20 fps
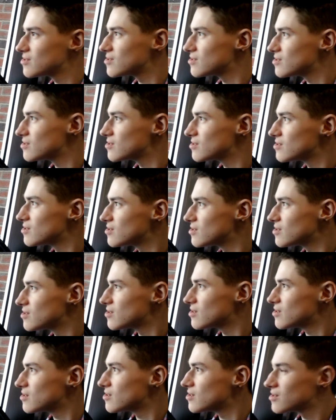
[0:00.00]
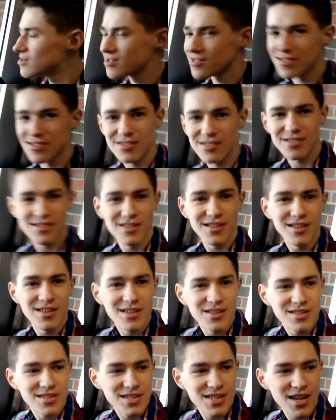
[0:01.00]
We do have large
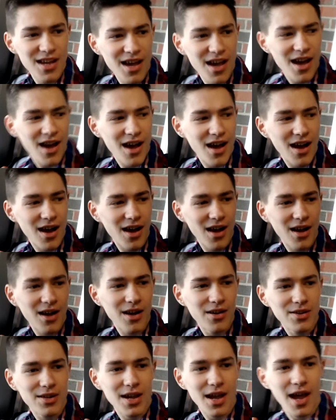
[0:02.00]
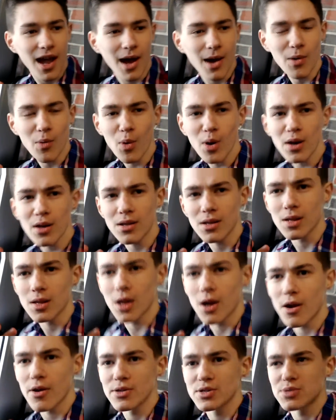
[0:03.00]
Yeah. Okay, I want a
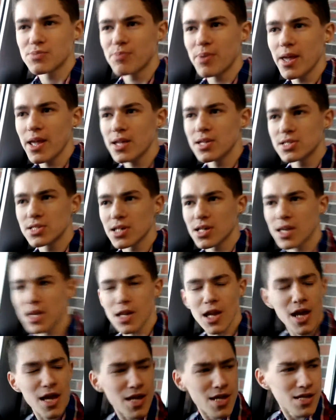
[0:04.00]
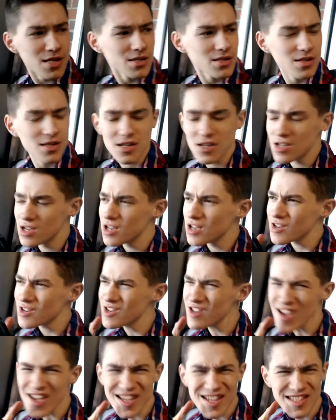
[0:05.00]
large pizza. Can I?
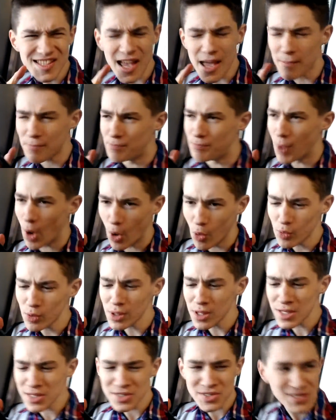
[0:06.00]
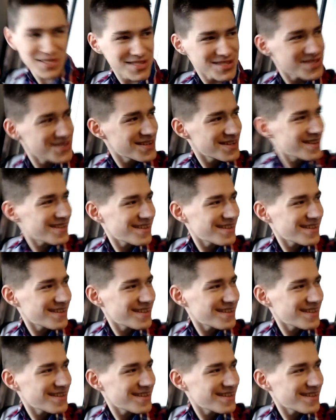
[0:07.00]
Can I get that boneless?